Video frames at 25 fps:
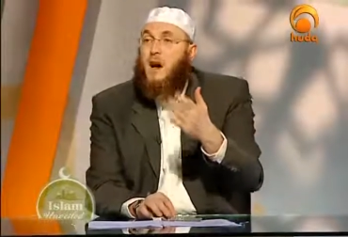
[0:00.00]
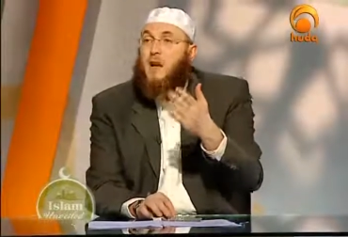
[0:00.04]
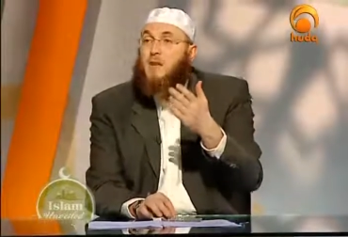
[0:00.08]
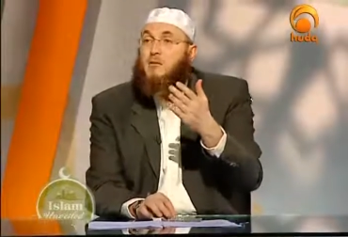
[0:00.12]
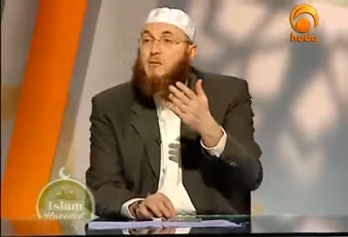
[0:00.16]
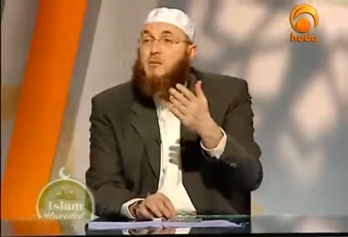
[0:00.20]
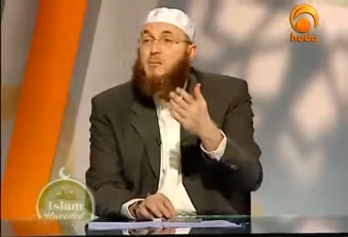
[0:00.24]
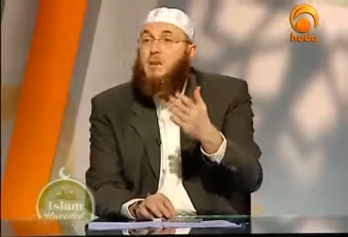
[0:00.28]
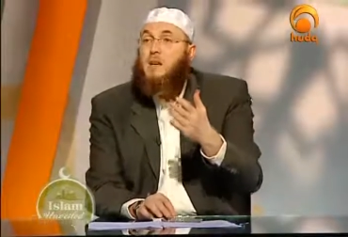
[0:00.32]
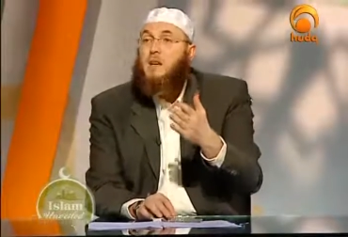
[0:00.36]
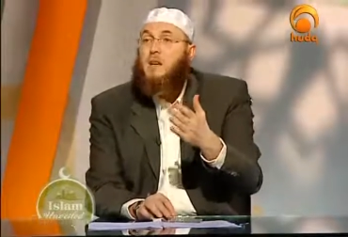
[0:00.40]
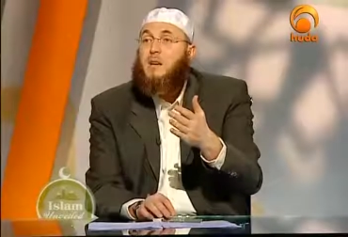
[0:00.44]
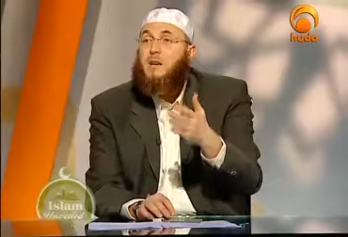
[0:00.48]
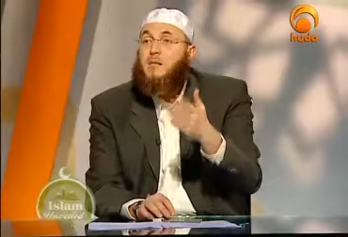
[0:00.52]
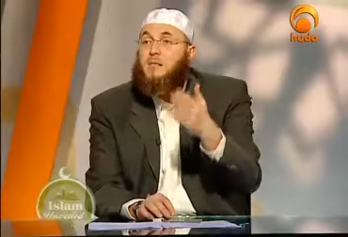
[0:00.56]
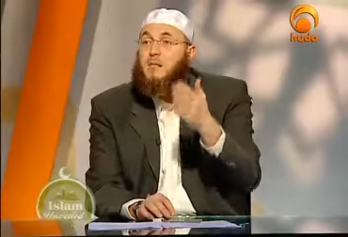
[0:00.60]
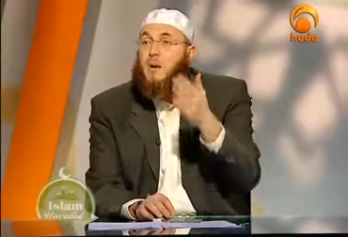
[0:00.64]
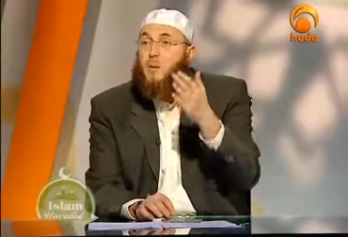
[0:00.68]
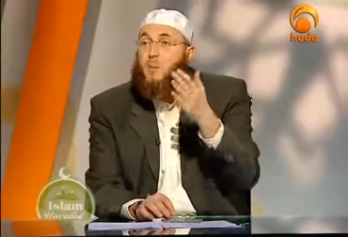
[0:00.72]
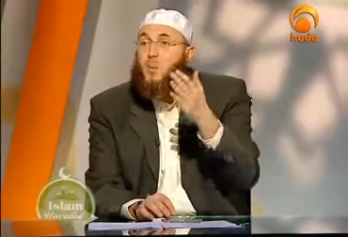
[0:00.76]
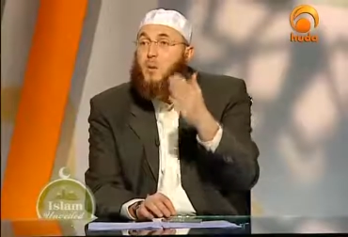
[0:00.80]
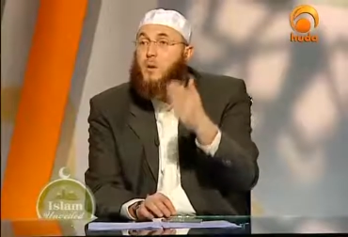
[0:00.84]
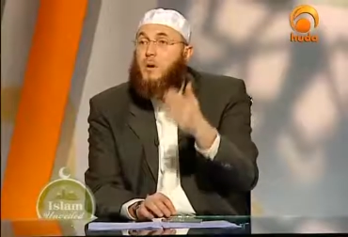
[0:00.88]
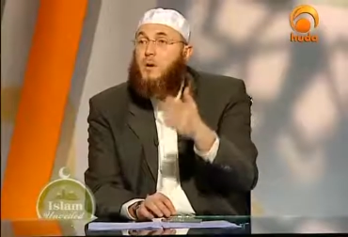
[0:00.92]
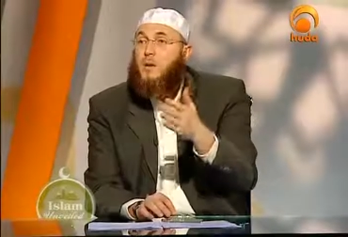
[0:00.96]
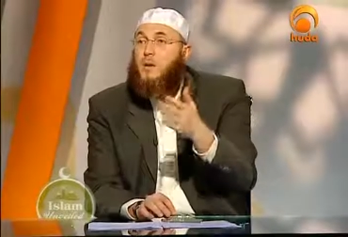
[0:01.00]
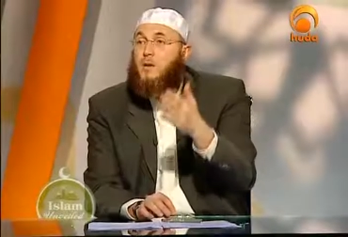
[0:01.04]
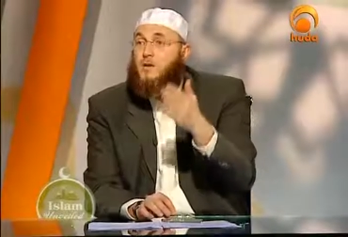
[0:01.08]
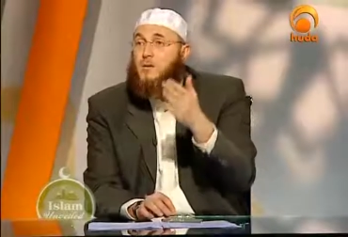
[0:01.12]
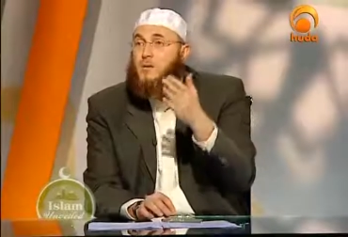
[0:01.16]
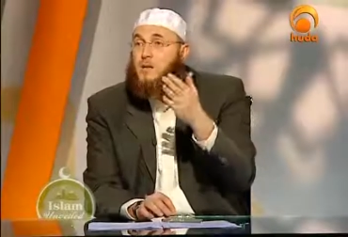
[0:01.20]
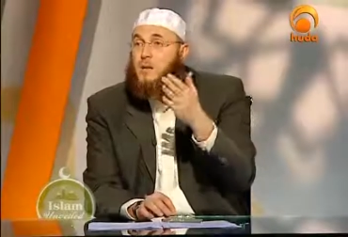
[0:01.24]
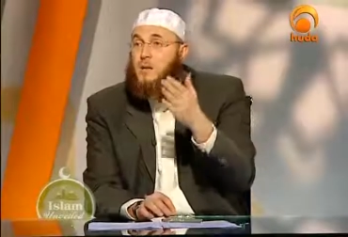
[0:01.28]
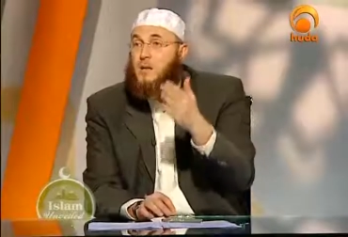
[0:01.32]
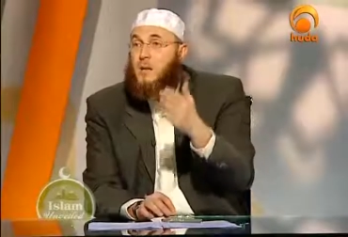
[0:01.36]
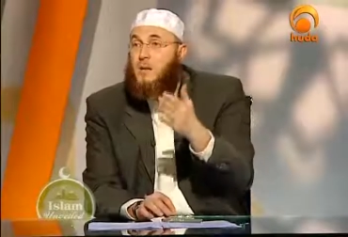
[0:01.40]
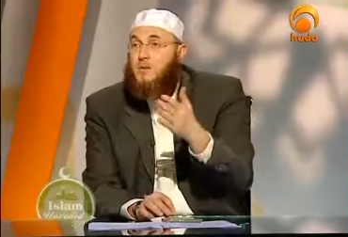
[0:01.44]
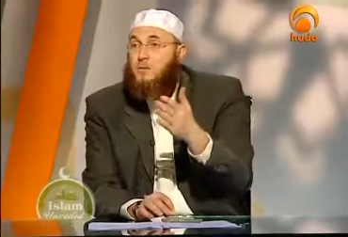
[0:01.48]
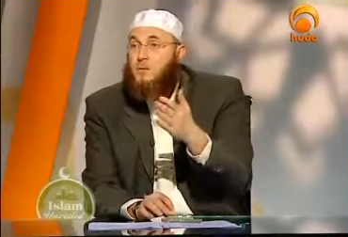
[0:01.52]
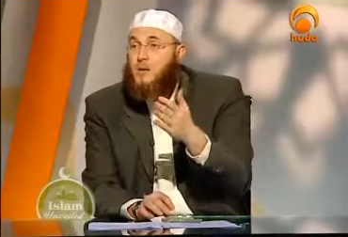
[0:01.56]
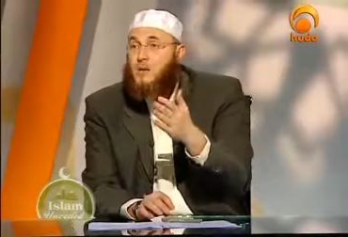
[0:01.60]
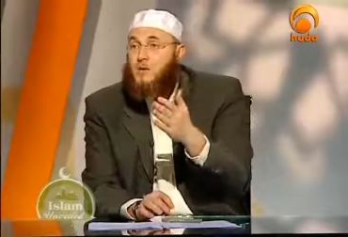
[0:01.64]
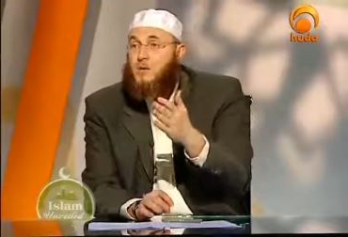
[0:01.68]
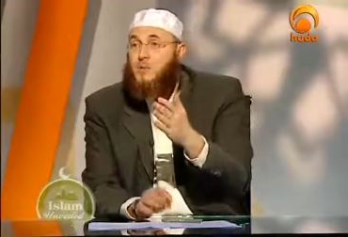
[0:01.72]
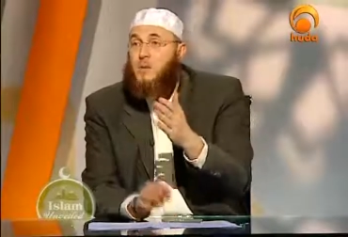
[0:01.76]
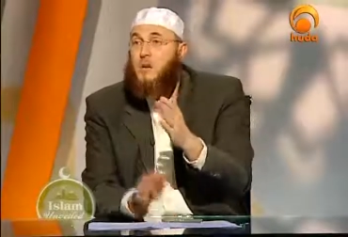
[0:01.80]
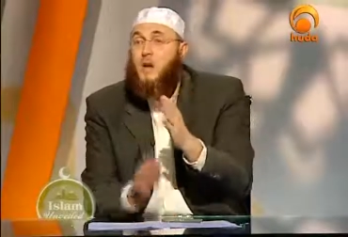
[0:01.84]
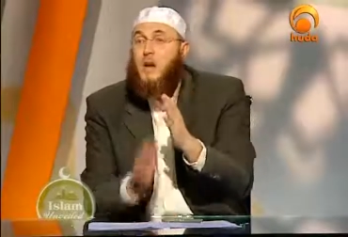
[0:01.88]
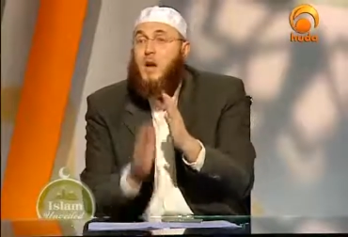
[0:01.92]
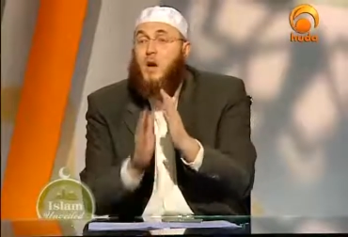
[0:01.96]
I will be his opponent on the Day of
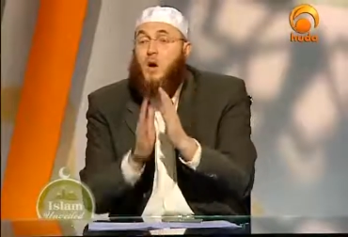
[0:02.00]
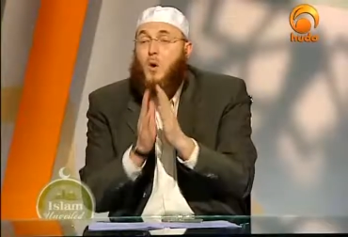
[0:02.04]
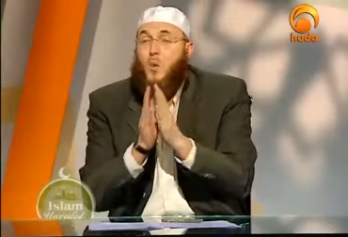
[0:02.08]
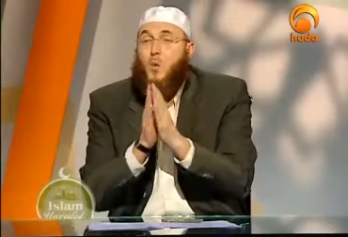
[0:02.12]
Judgment,